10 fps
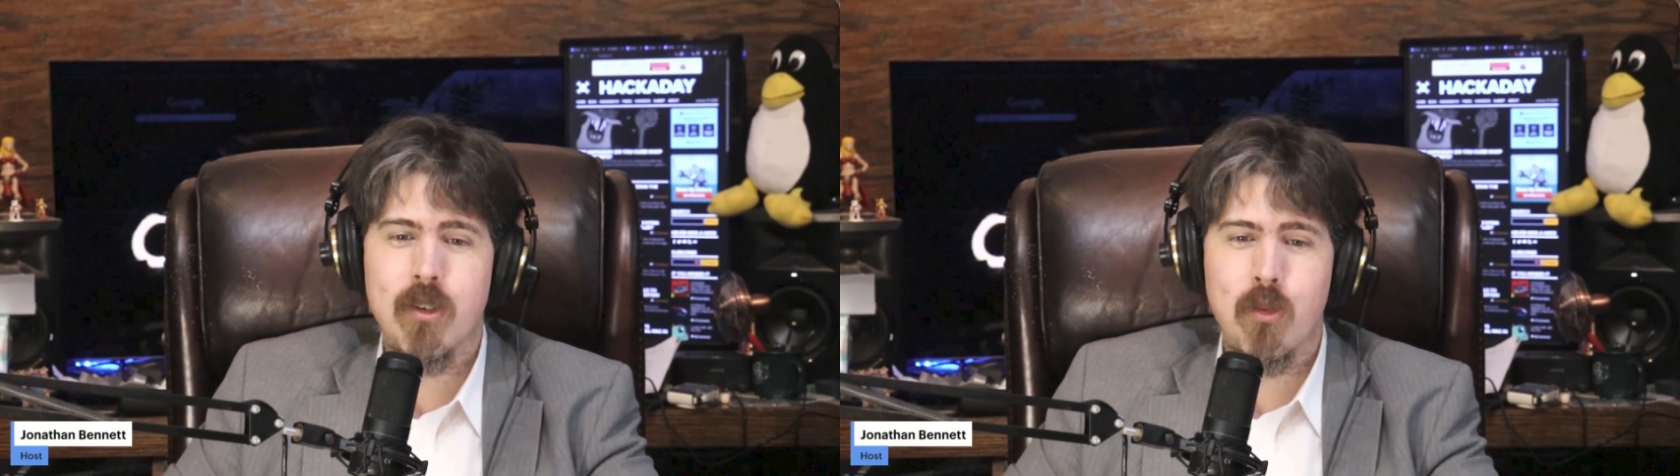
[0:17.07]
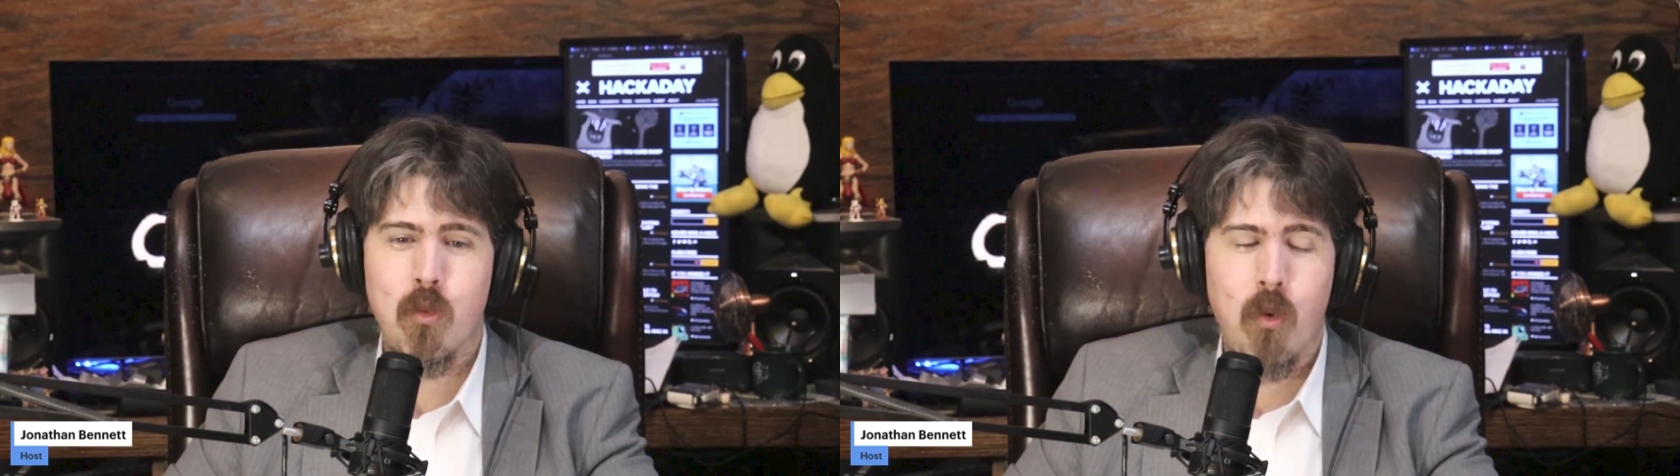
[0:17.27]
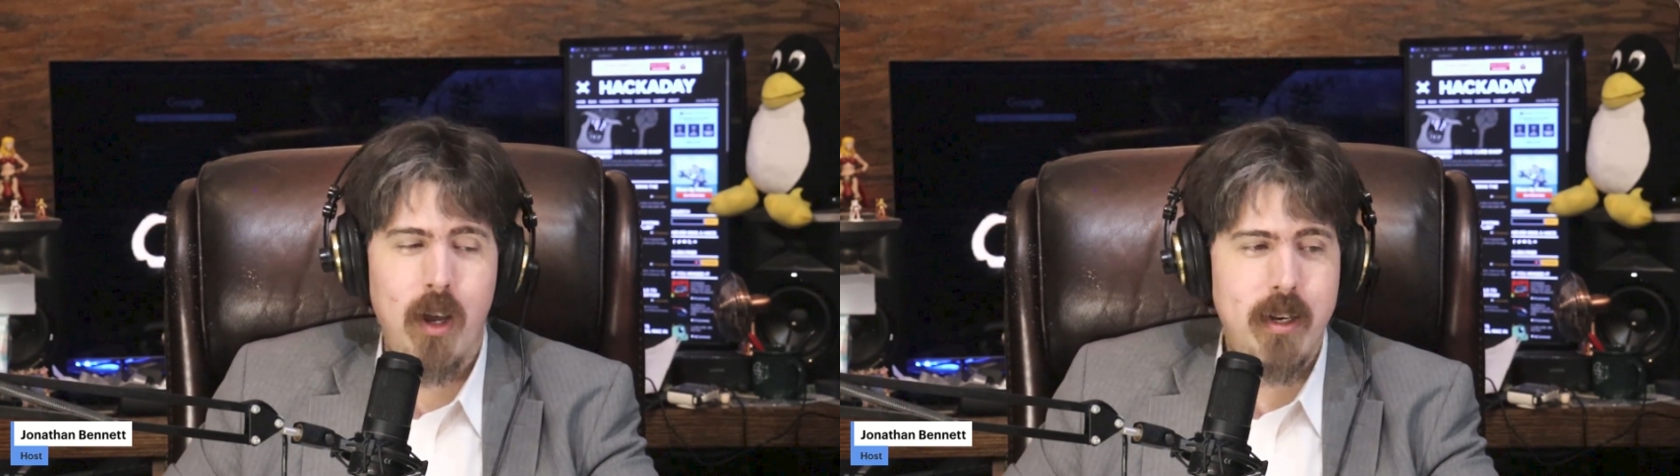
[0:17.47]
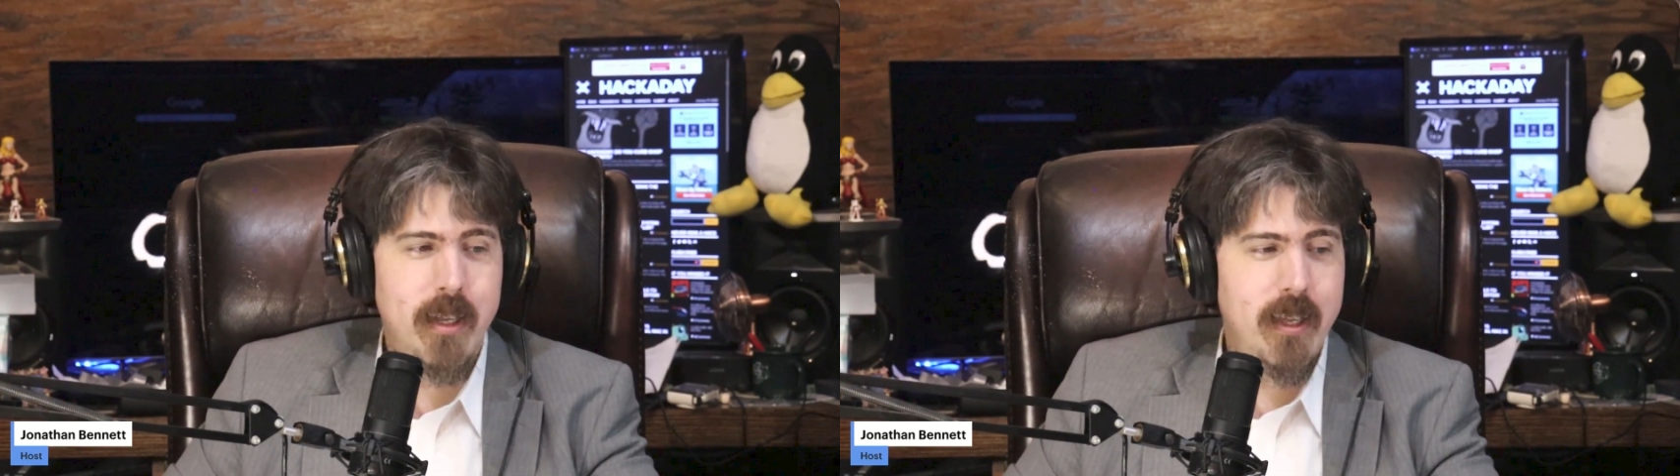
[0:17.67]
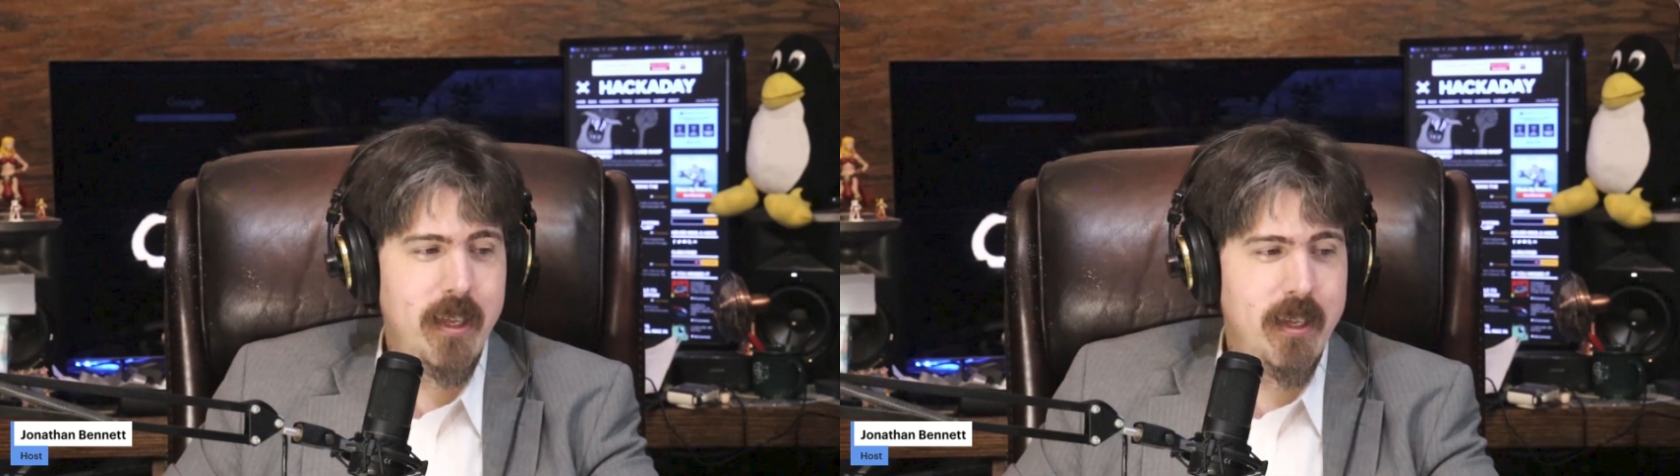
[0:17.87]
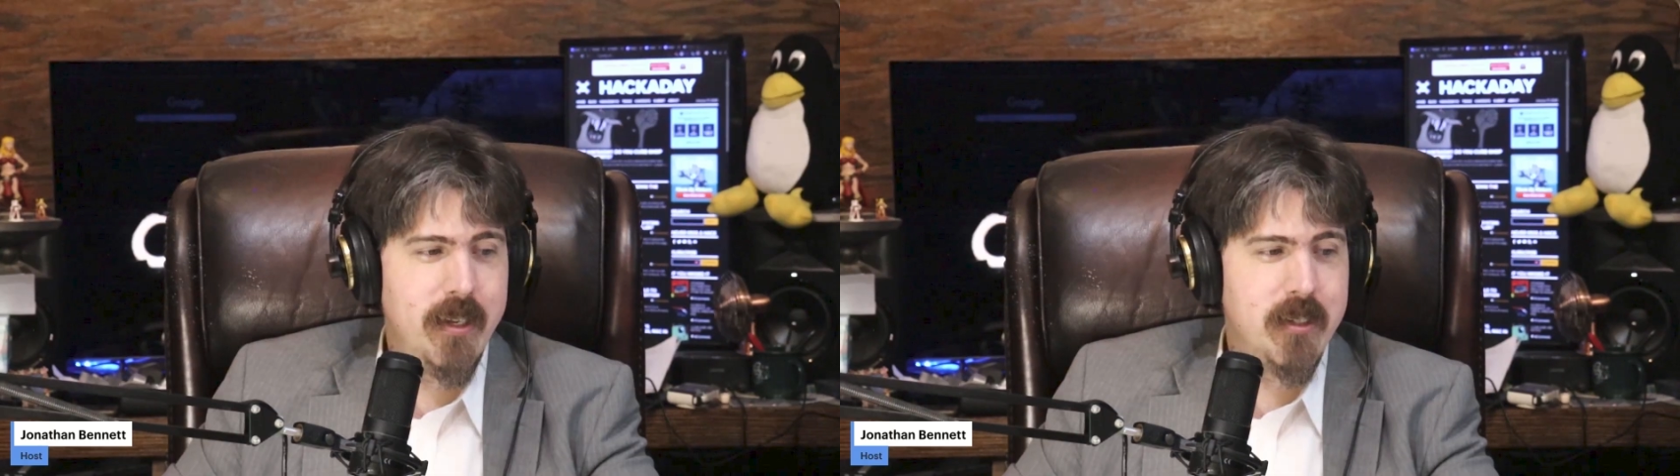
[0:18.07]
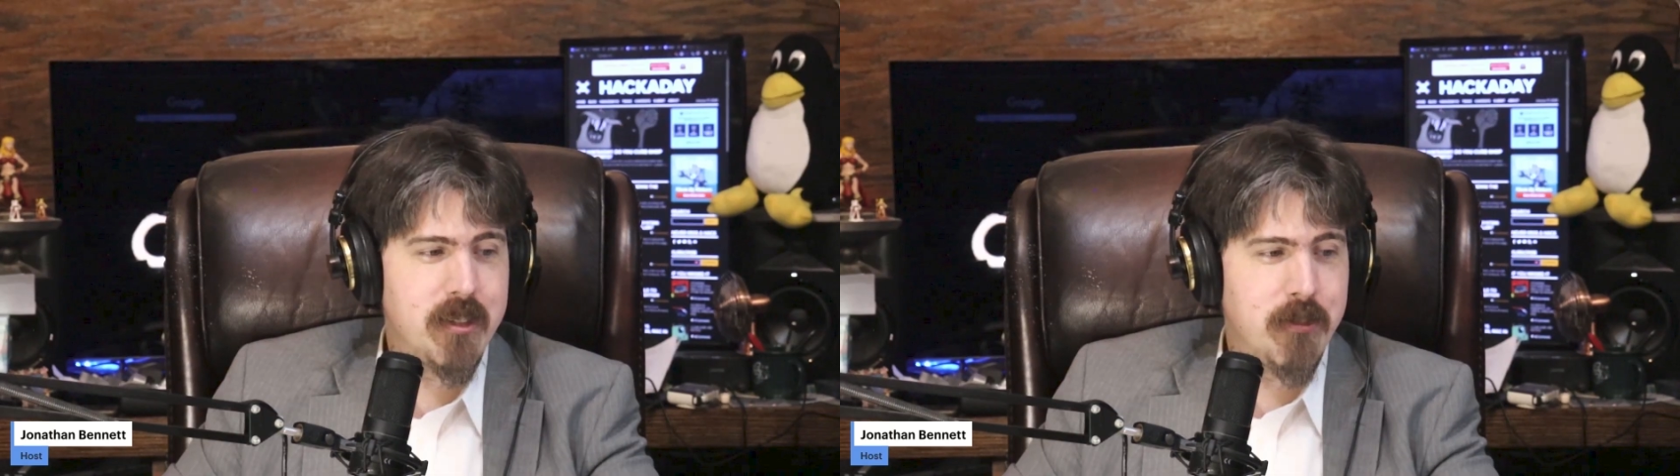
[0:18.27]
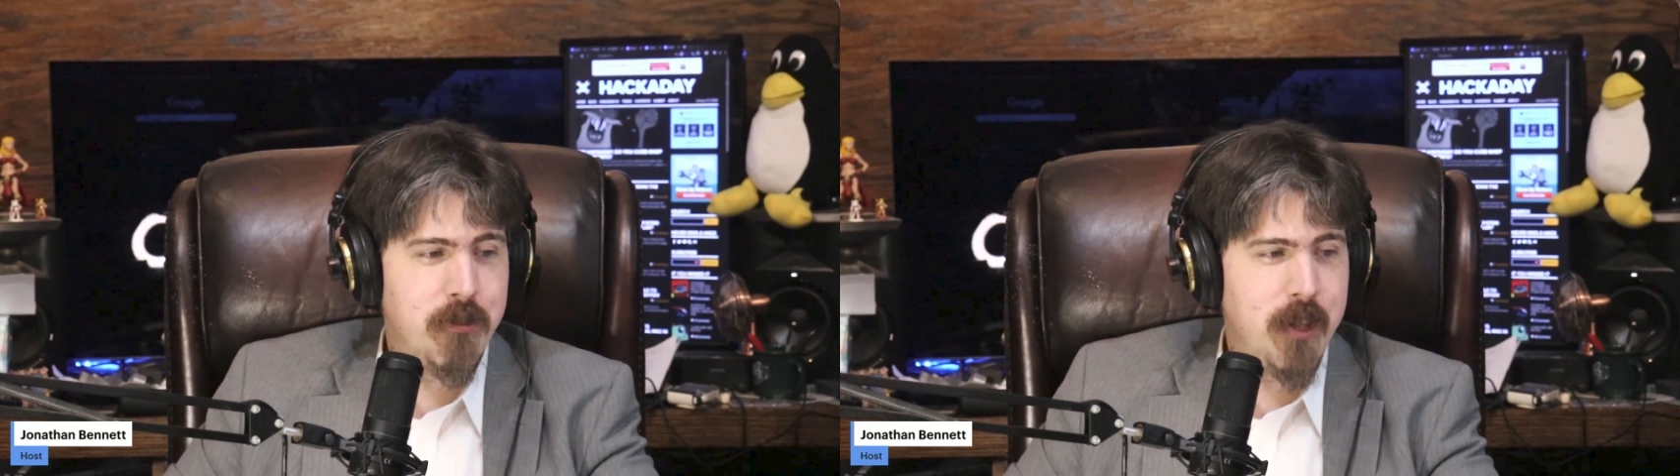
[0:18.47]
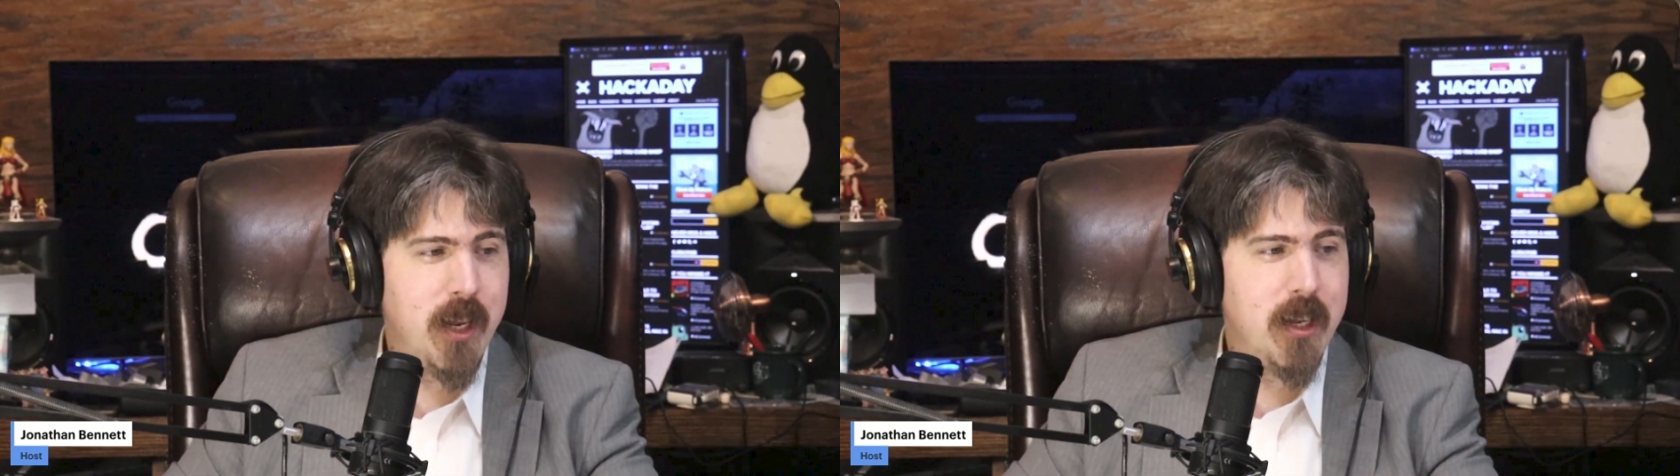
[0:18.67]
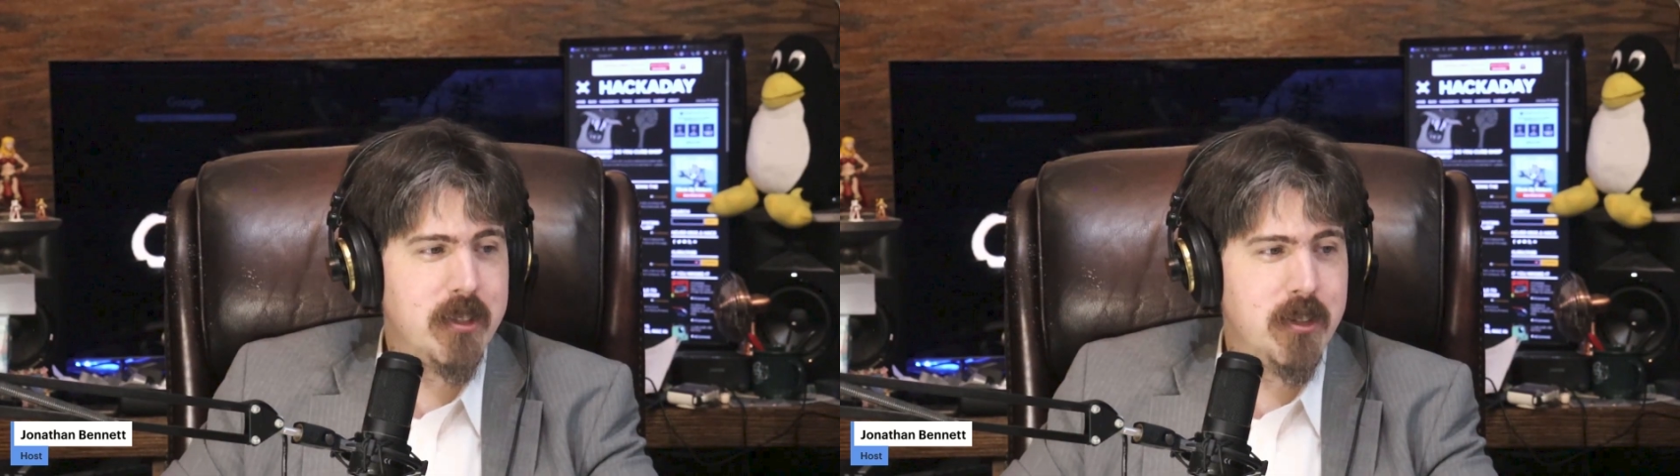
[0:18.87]
What is a
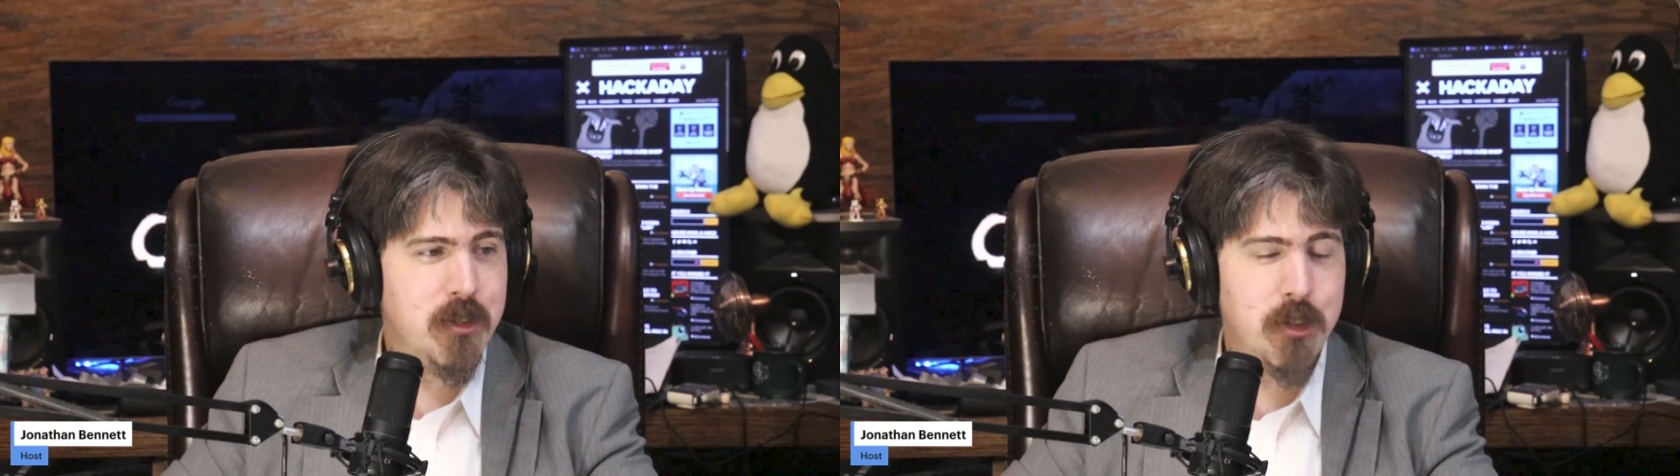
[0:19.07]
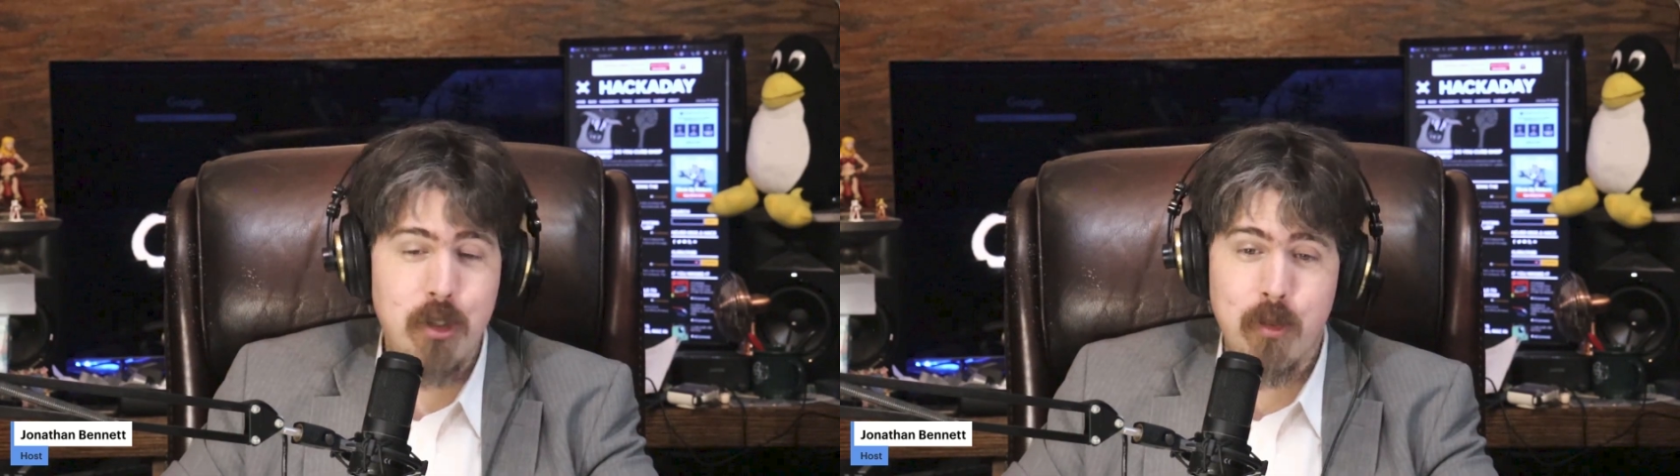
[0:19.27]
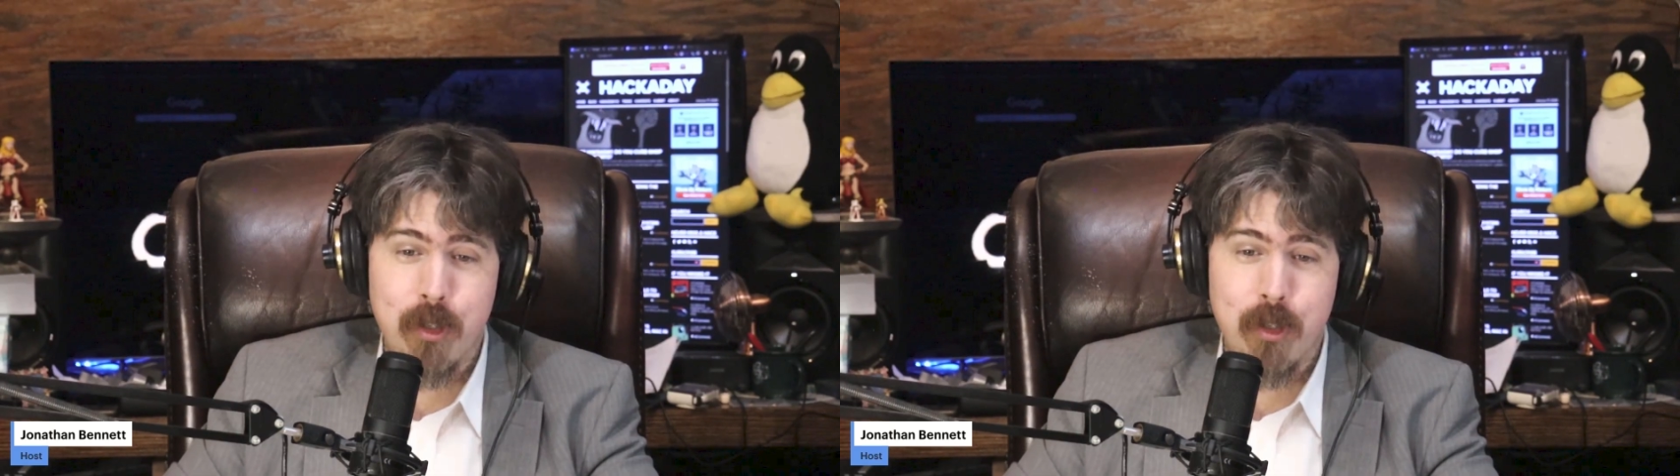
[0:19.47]
fella to do?